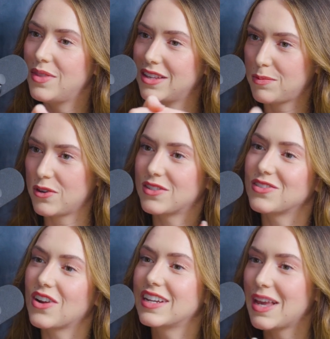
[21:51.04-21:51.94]
this
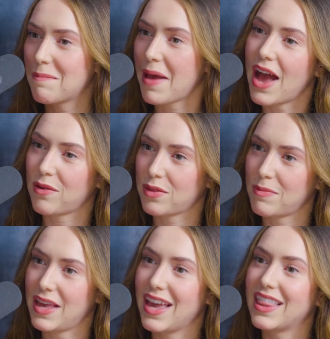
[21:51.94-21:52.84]
person tried to get back with
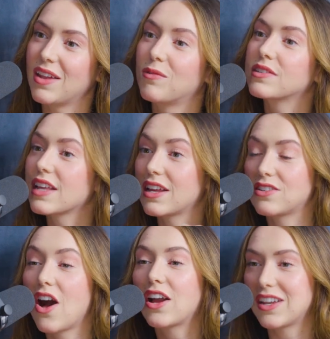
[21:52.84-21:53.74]
me and then was like
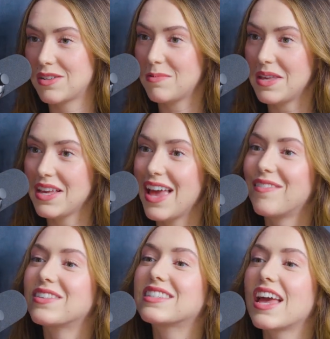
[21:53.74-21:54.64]
talking to me
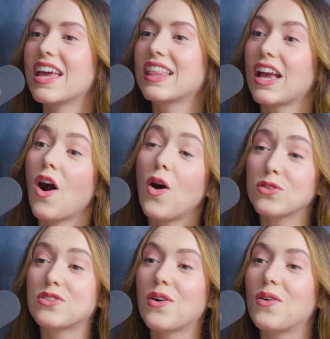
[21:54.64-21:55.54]
and was saying like,
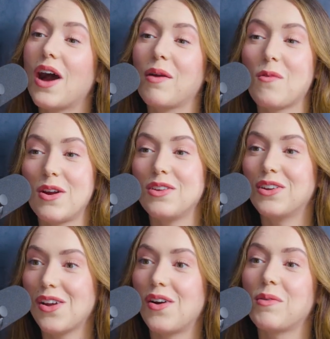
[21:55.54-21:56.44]
also, I want you
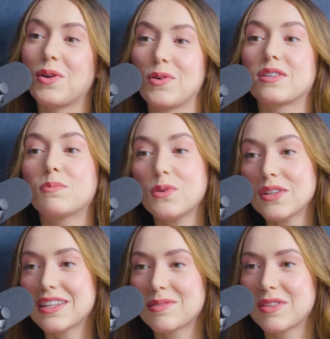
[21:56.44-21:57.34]
to know I want to
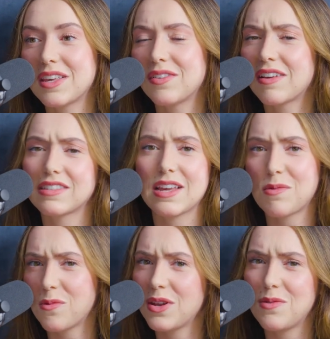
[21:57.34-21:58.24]
explore this with you. And I was
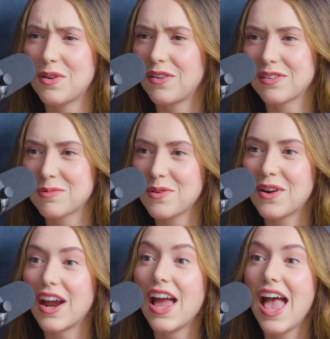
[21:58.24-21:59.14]
like, what do you want to
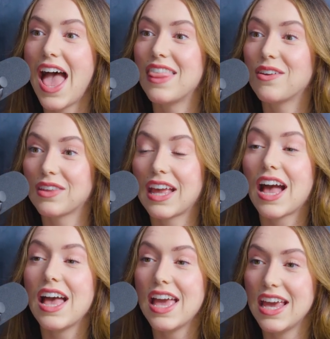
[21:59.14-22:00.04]
explore? And they were
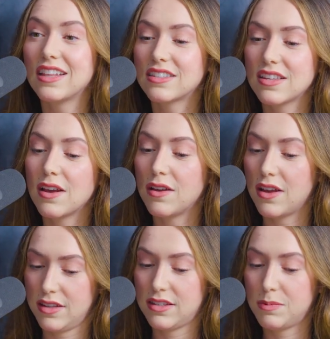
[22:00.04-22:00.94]
like, it's
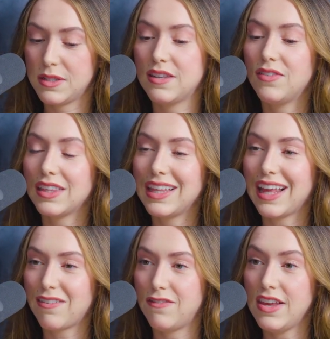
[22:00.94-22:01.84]
specifically
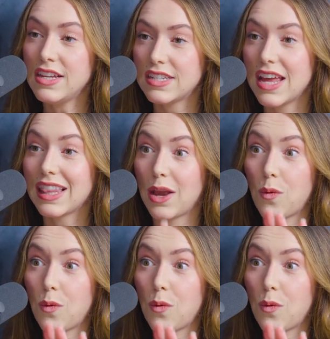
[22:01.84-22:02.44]
like feet and